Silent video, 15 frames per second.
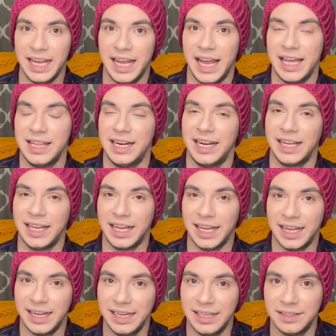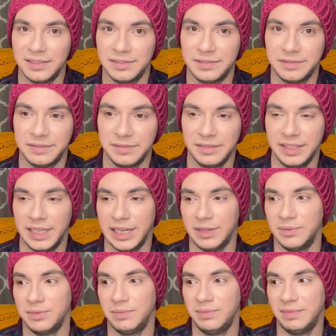And then it kind of, you
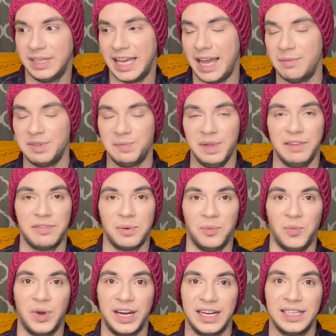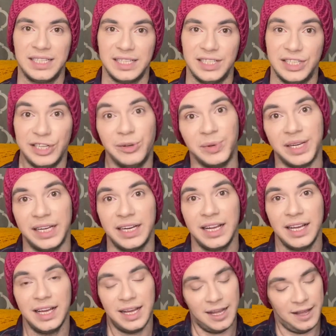know, kept me from wanting to do it.
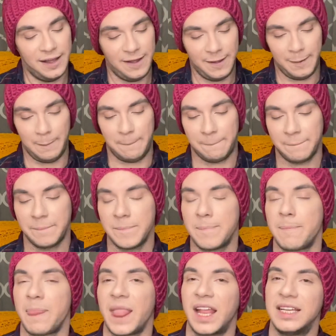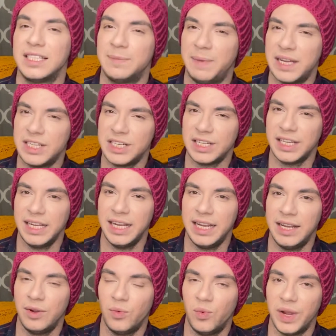Um,
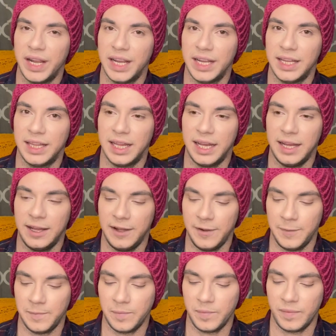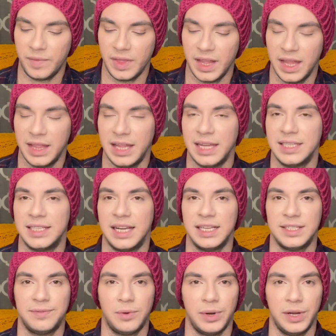especially with um, that
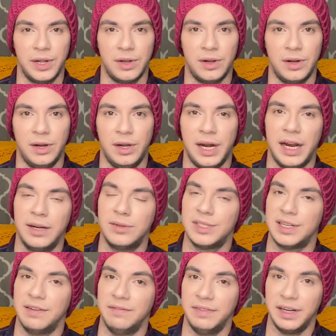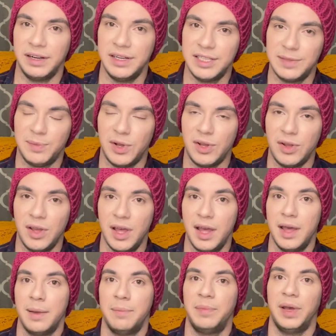size four yarn. I know it's not very small,
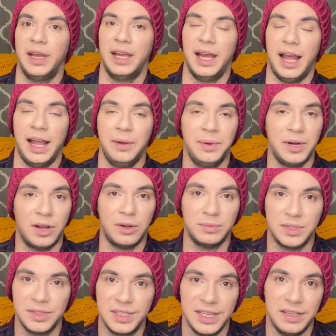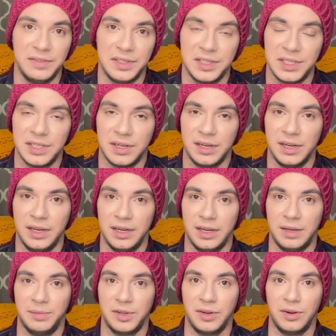but I would almost even start an
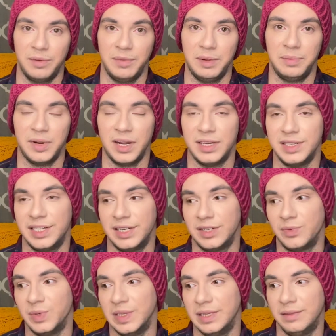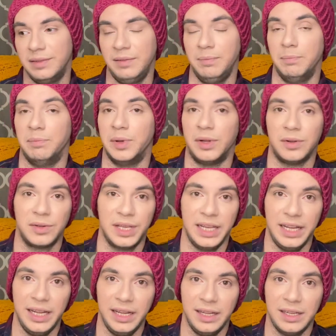amigurumi project with
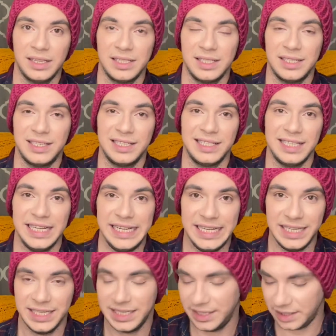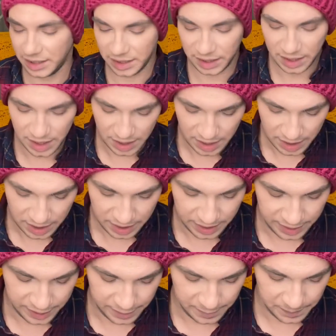bulky because it's just easier.
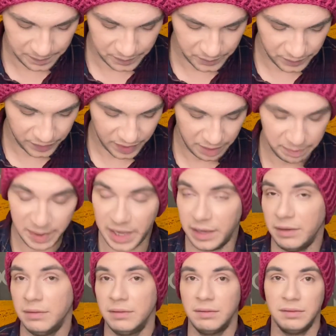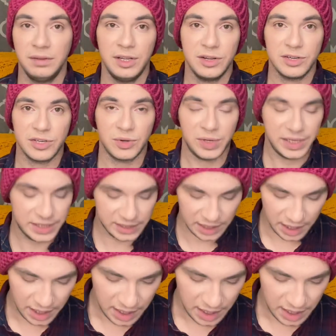Um, but your choice.